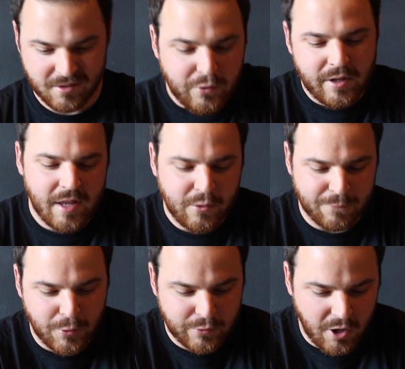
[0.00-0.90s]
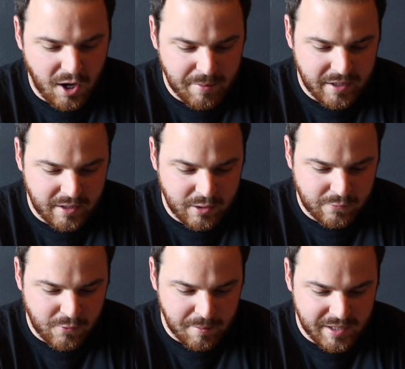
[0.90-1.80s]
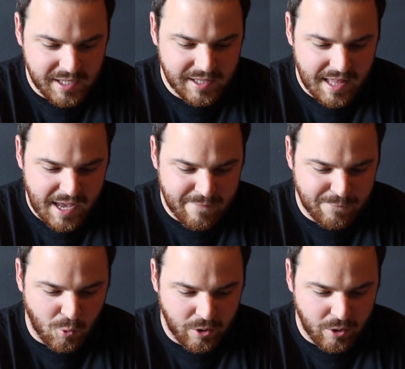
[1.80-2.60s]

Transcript: So today's first comment is from Eli.